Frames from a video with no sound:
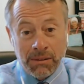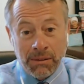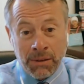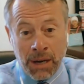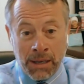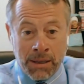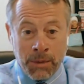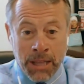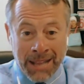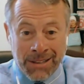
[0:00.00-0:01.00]
right? I
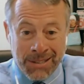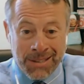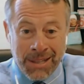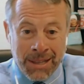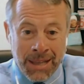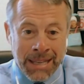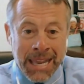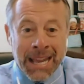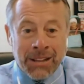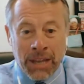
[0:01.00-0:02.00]
mean, that just
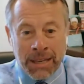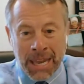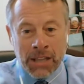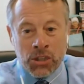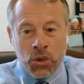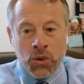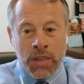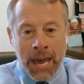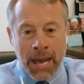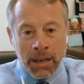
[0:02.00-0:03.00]
I can't do
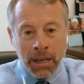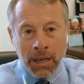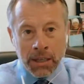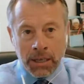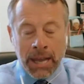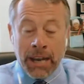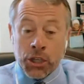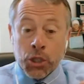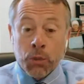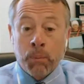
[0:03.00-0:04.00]
that to kind of
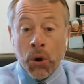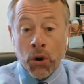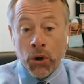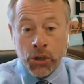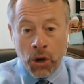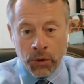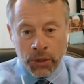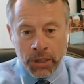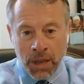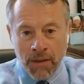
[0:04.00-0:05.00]
spur
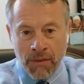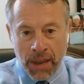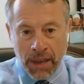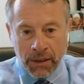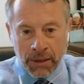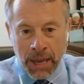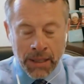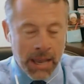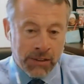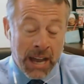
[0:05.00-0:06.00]
donor giving. Okay,
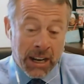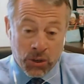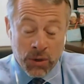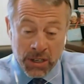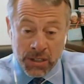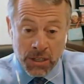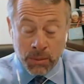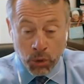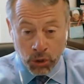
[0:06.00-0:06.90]
that's not a criticism or